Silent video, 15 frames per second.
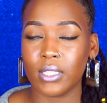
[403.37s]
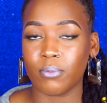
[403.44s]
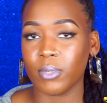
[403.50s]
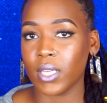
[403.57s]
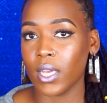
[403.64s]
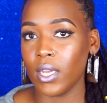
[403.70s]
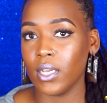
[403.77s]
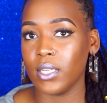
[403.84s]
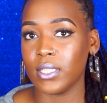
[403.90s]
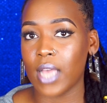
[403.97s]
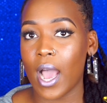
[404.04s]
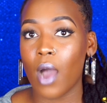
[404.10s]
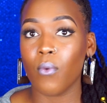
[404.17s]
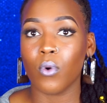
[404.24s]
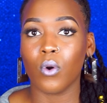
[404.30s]
because
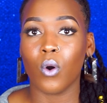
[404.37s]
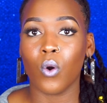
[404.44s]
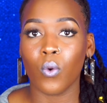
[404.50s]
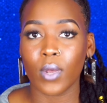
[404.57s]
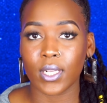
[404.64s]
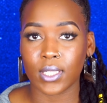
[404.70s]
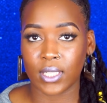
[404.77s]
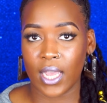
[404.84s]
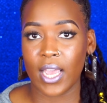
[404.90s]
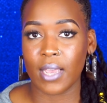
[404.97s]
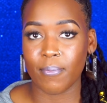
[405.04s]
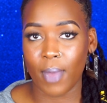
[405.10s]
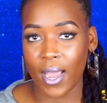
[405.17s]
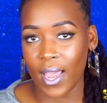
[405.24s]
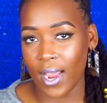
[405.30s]
I will always take
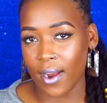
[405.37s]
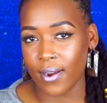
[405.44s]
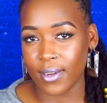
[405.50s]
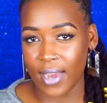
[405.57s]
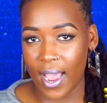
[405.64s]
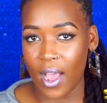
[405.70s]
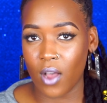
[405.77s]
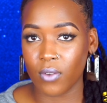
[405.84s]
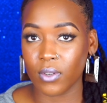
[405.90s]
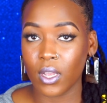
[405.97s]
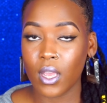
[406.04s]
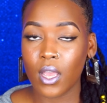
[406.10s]
my hair down.